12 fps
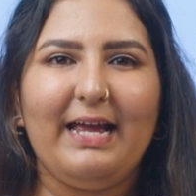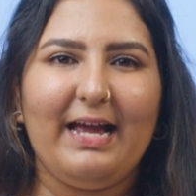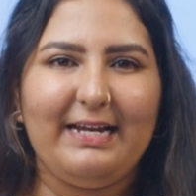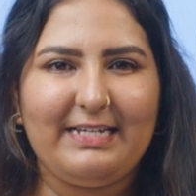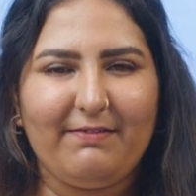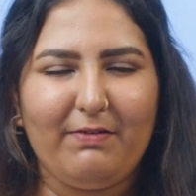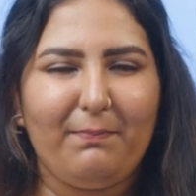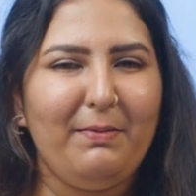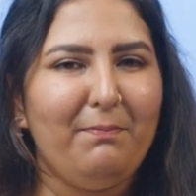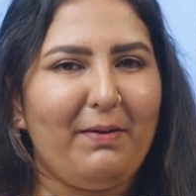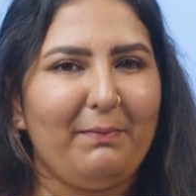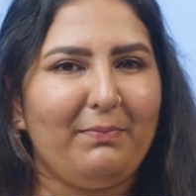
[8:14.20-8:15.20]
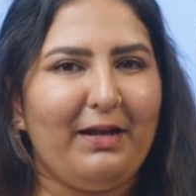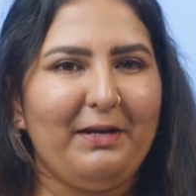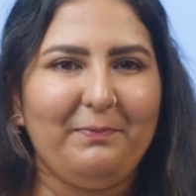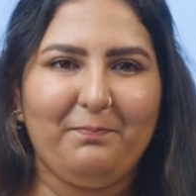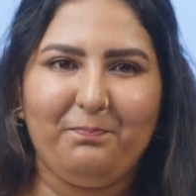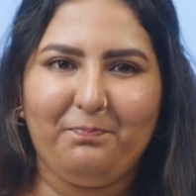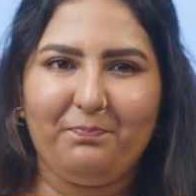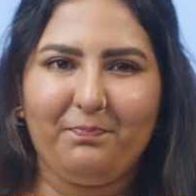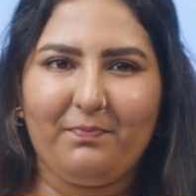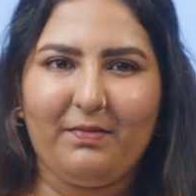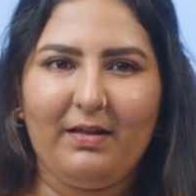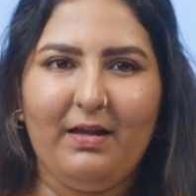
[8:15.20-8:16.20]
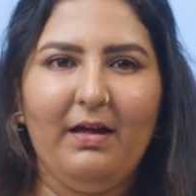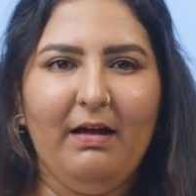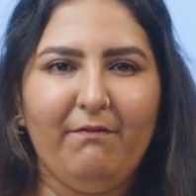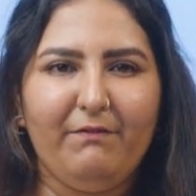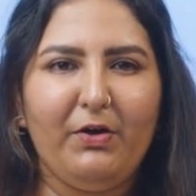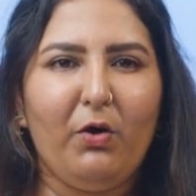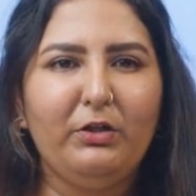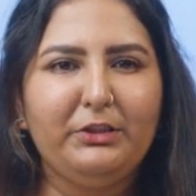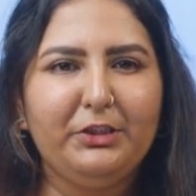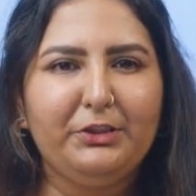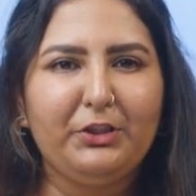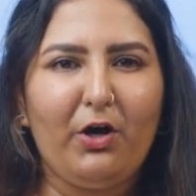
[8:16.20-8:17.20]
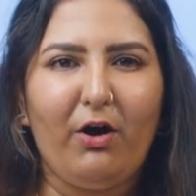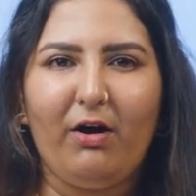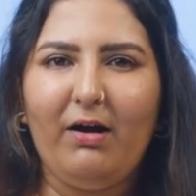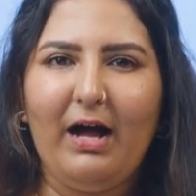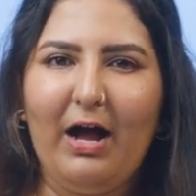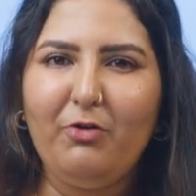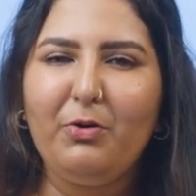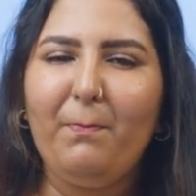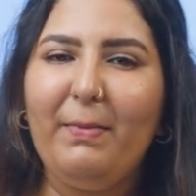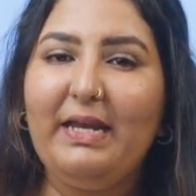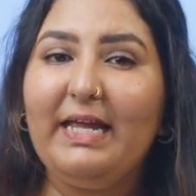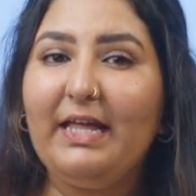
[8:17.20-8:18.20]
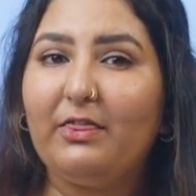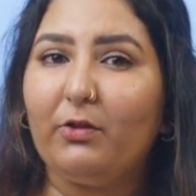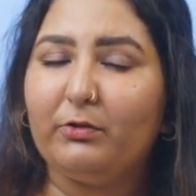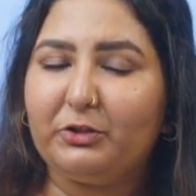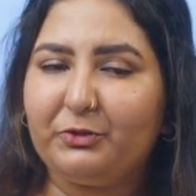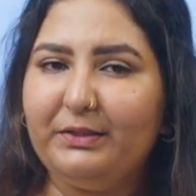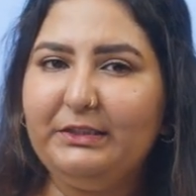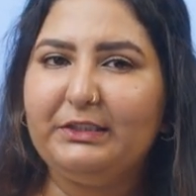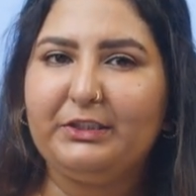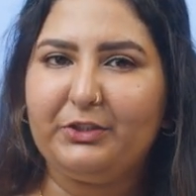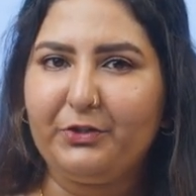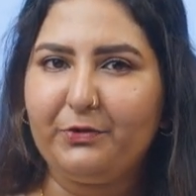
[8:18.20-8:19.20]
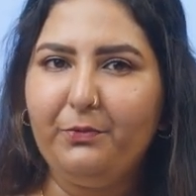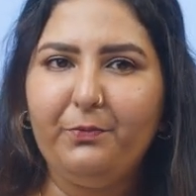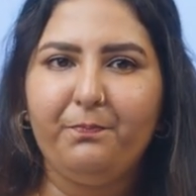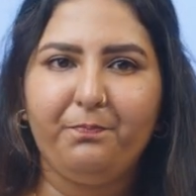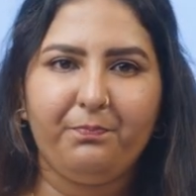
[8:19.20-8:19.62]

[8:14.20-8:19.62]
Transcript: AI development pipeline. We also saw how to mitigate those risks through